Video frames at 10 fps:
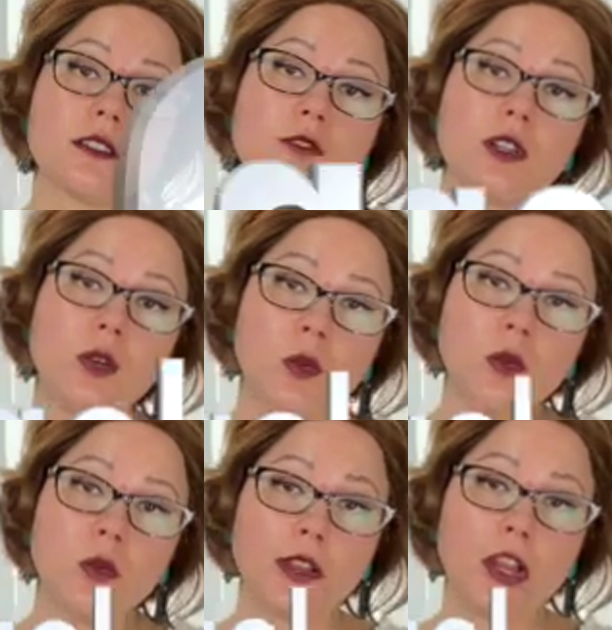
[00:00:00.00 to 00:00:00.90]

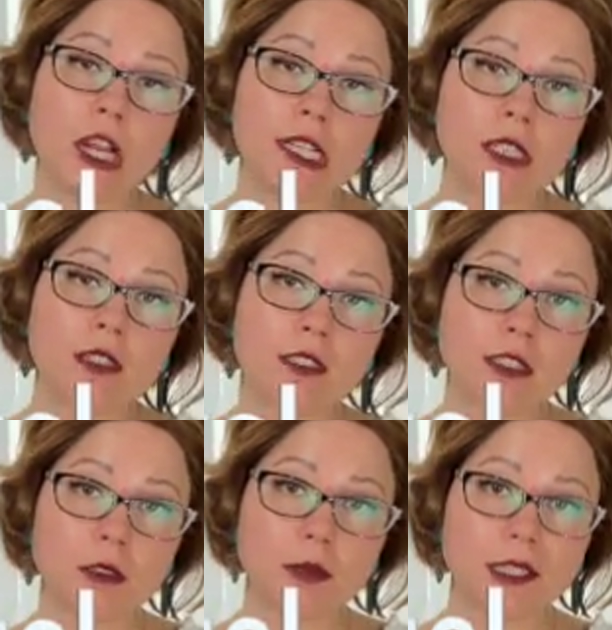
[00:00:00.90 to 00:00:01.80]
fungal area on
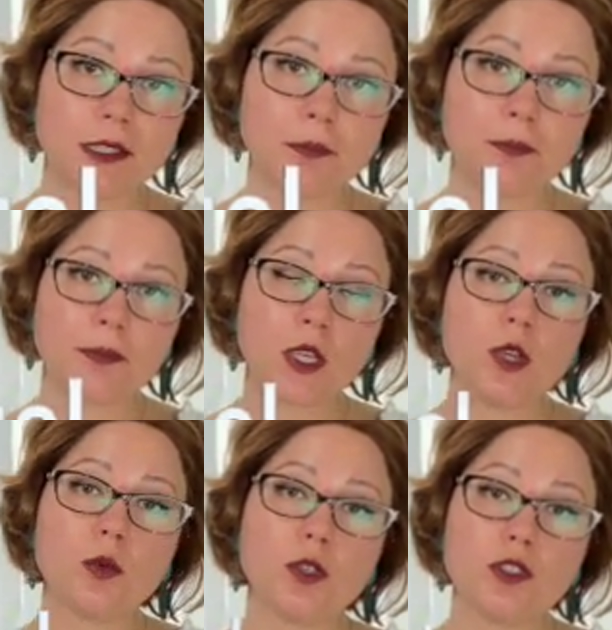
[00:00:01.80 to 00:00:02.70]
their bottom
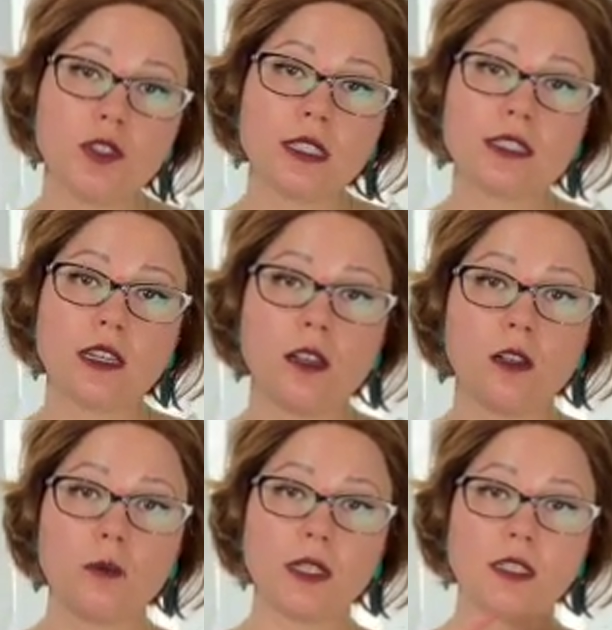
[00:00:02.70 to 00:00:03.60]
which you can
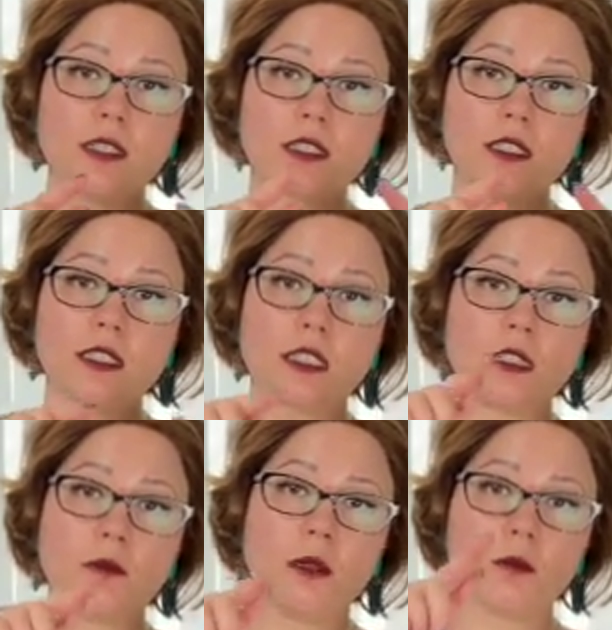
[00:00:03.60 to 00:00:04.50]
tell because it's going to
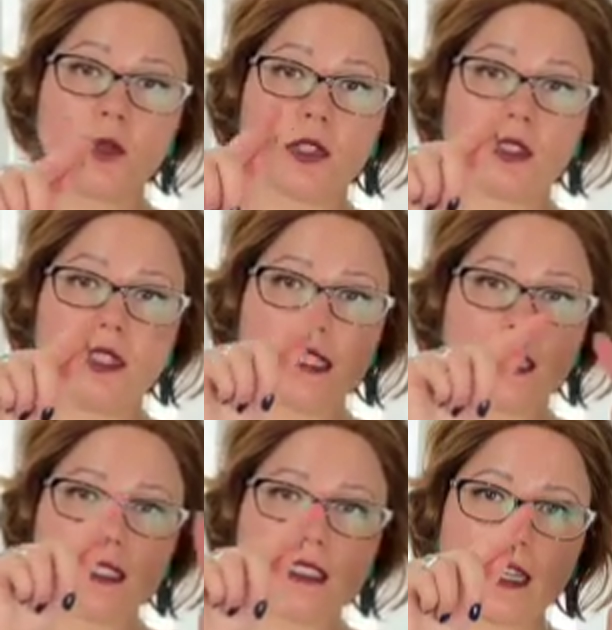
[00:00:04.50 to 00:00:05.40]
be more like
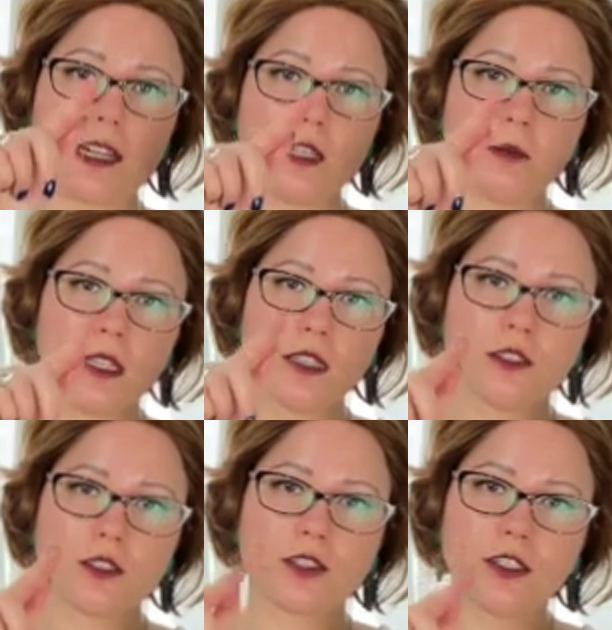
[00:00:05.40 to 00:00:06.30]
scallopy
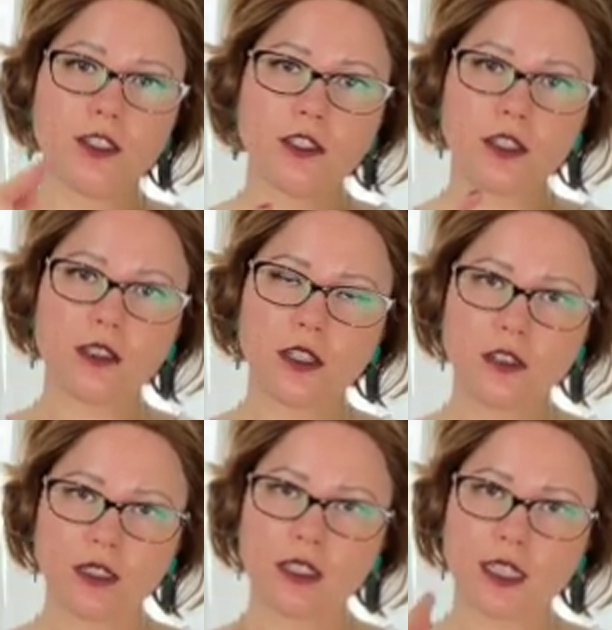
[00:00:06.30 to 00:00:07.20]
and circular
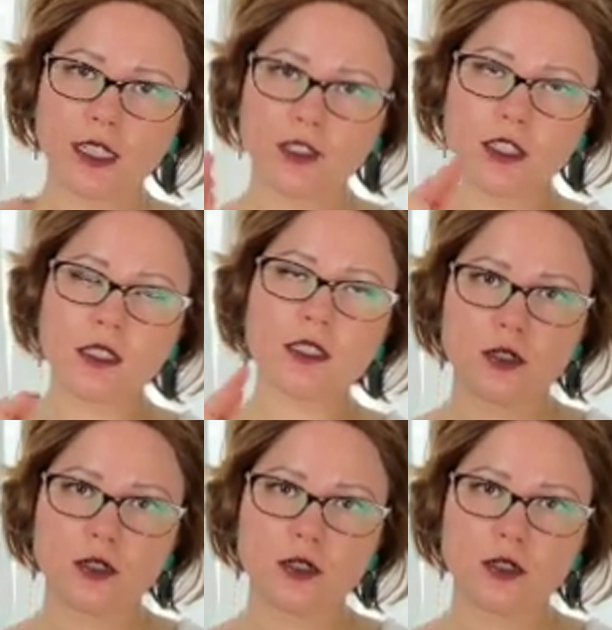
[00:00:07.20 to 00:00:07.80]
around the edges.